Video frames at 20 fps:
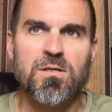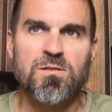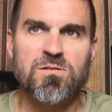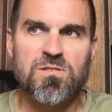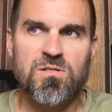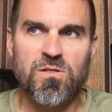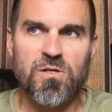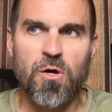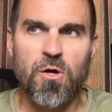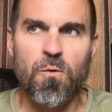
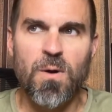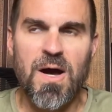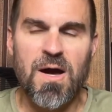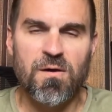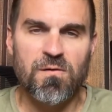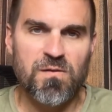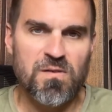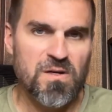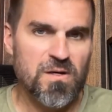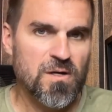to go
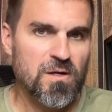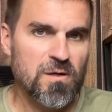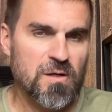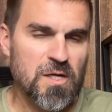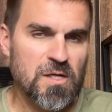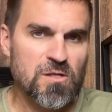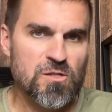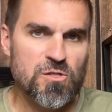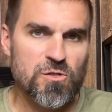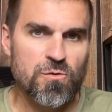out there
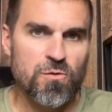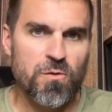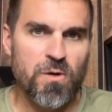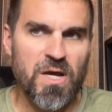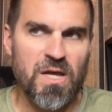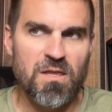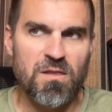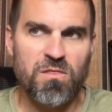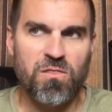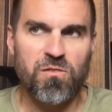and do
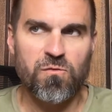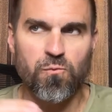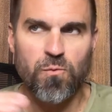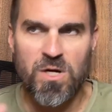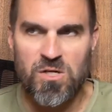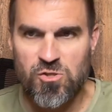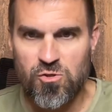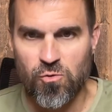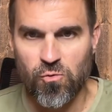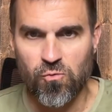a
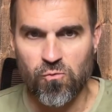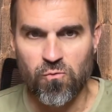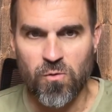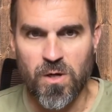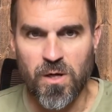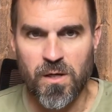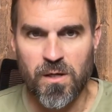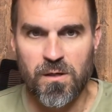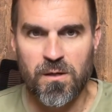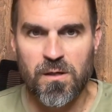threshold
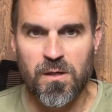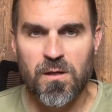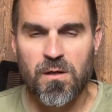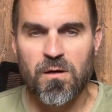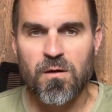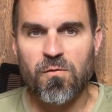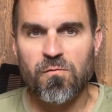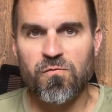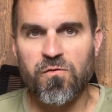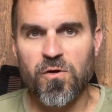run
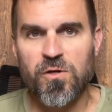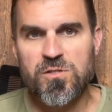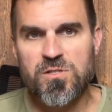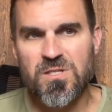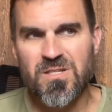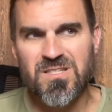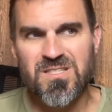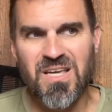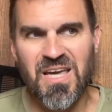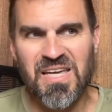
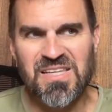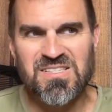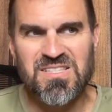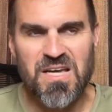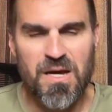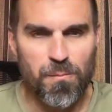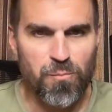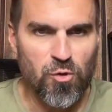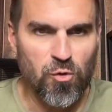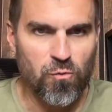versus a
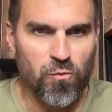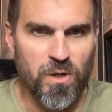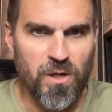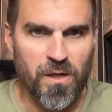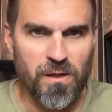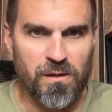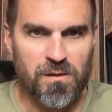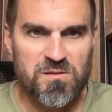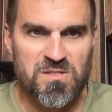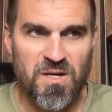tempo
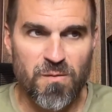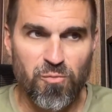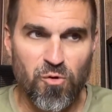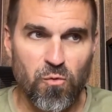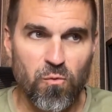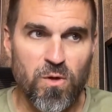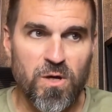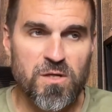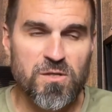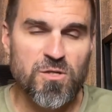run. A tempo
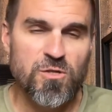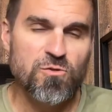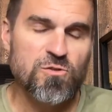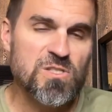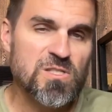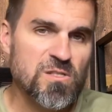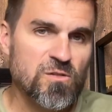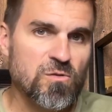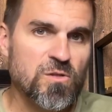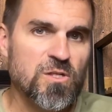run, you
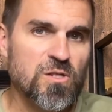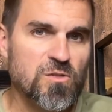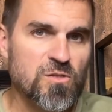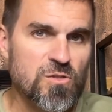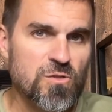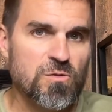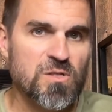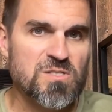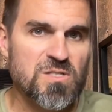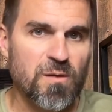still could
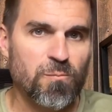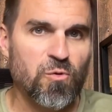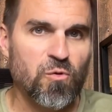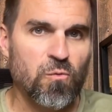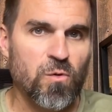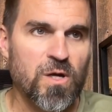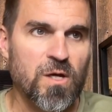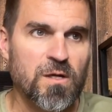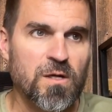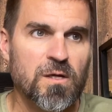do a tempo
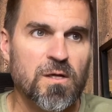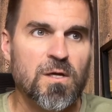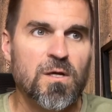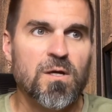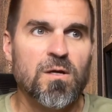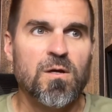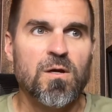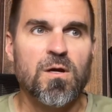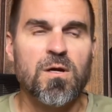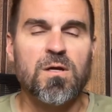run
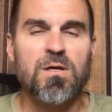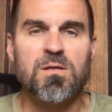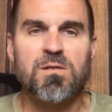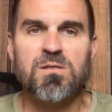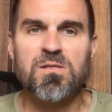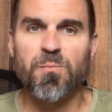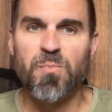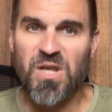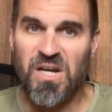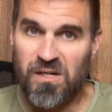
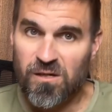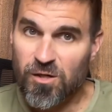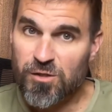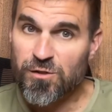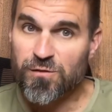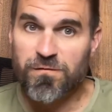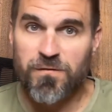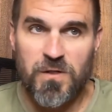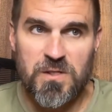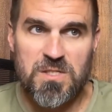depending on
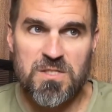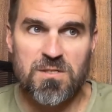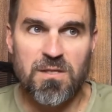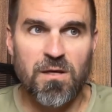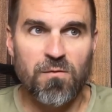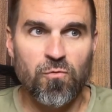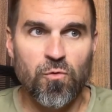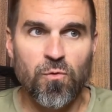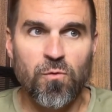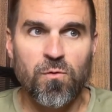your fitness
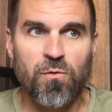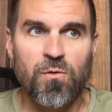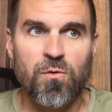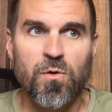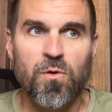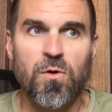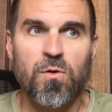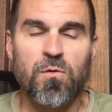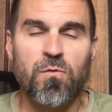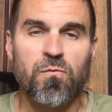level,
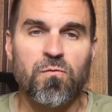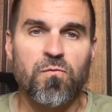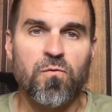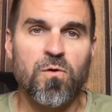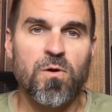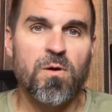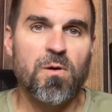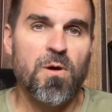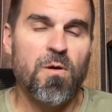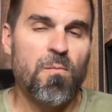
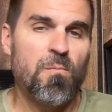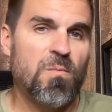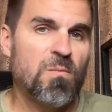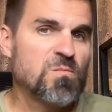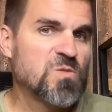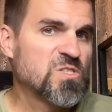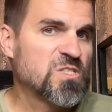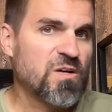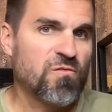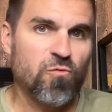for uh,
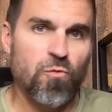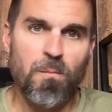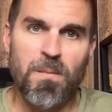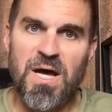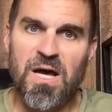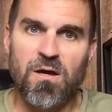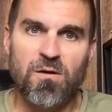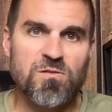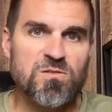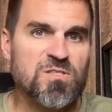several
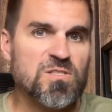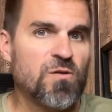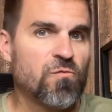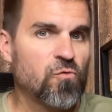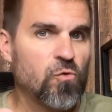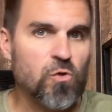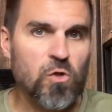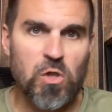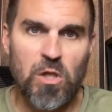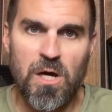miles,
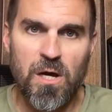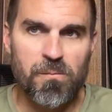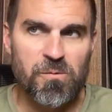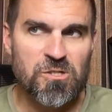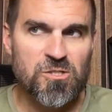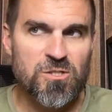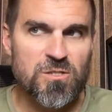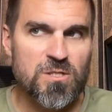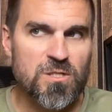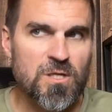several
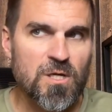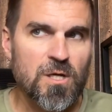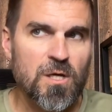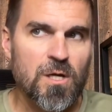kilometers,